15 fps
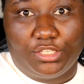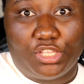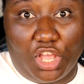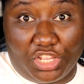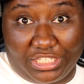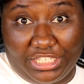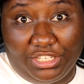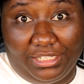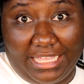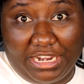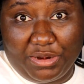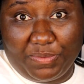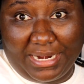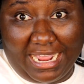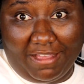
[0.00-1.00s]
I'll see you
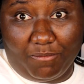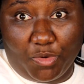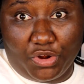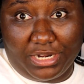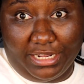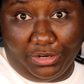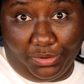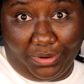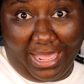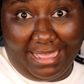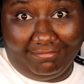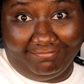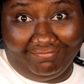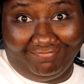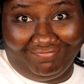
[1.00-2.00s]
later when I have more done, okay?
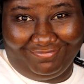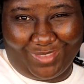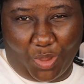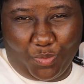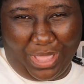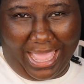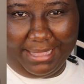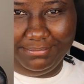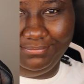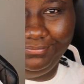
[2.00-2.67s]
Okay,